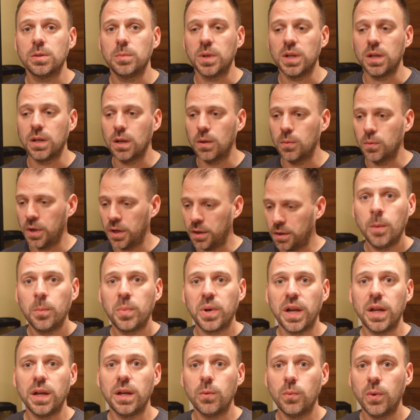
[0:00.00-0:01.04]
to begin with.
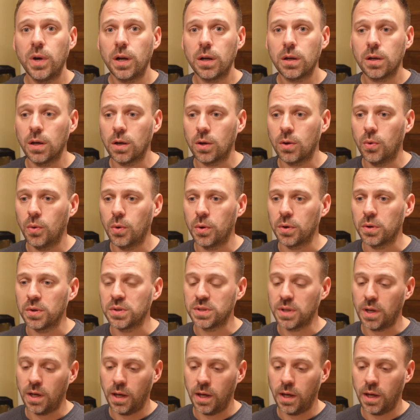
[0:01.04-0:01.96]
But I didn't want to cut corners.